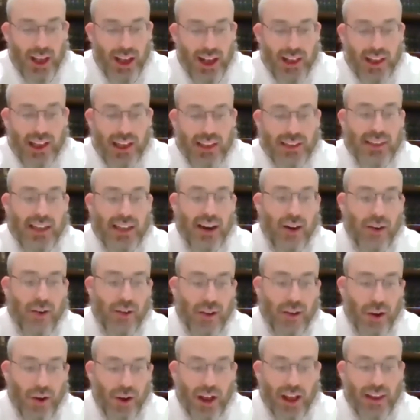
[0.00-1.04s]

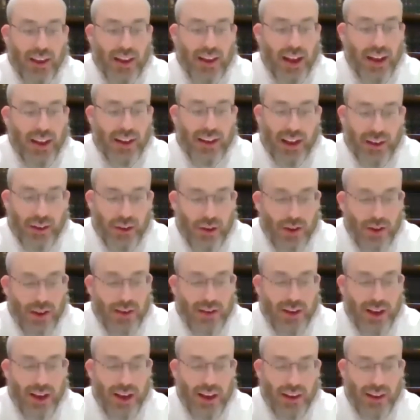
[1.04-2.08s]
Elazar, Yohanan, and
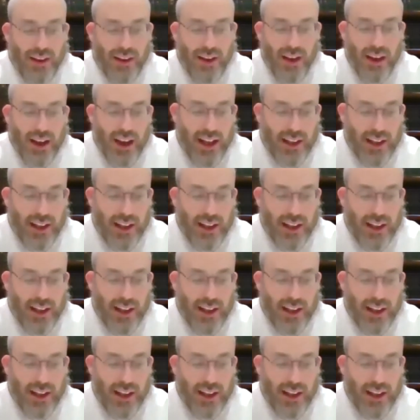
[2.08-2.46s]
Yonatan,